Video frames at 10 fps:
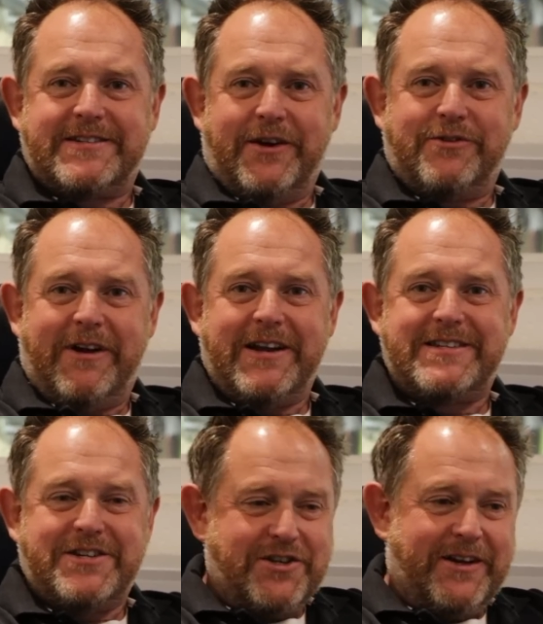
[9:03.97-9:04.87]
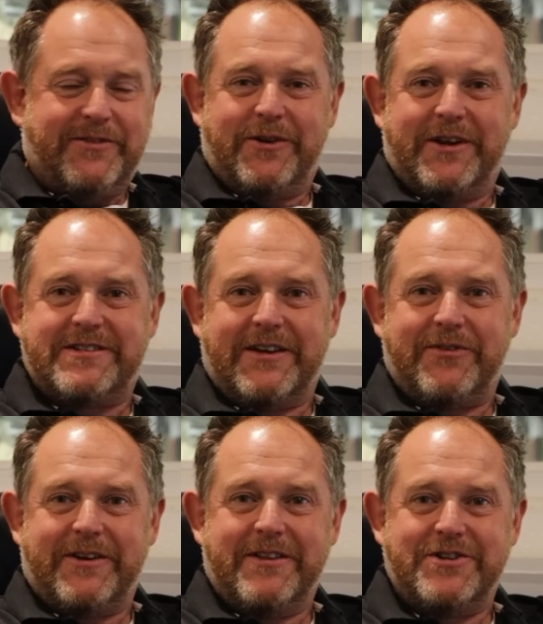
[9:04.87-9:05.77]
So Grandad said, "You're going to have to go and get yourself
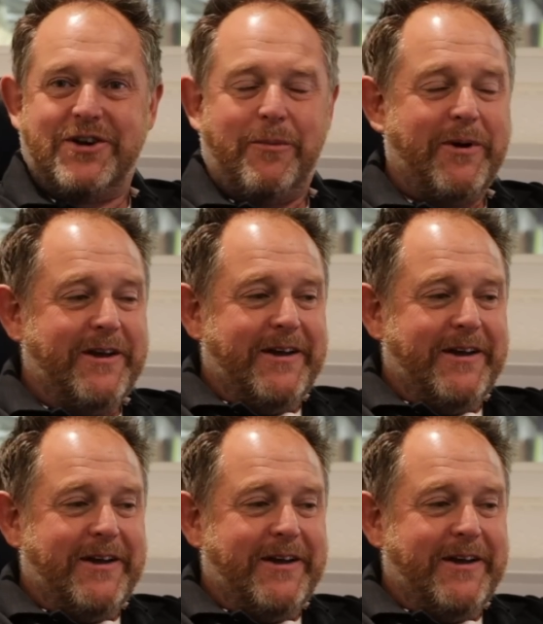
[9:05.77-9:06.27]
another job."